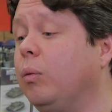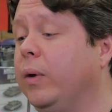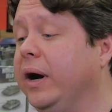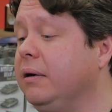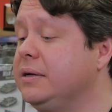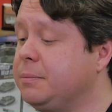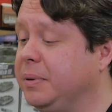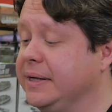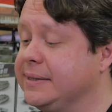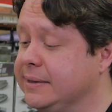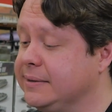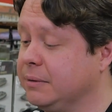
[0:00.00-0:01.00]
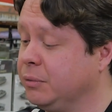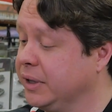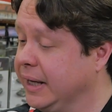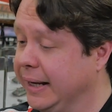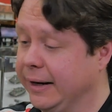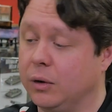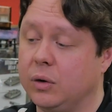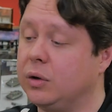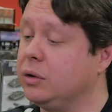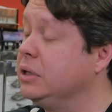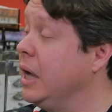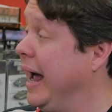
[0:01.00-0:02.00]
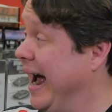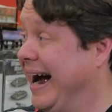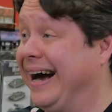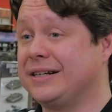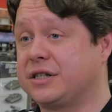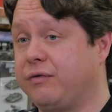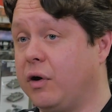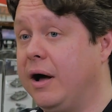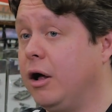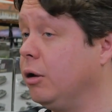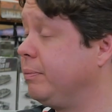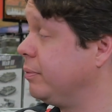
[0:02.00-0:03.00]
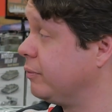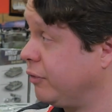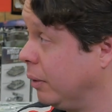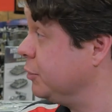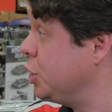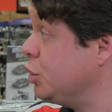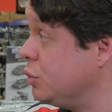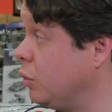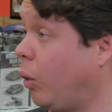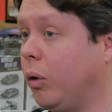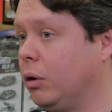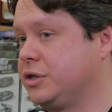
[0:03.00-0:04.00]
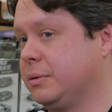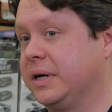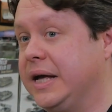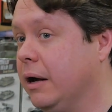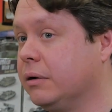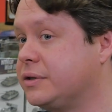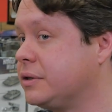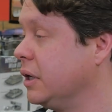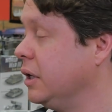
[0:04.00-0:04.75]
where is a place that someone can get a hold, ask for help from you or somebody else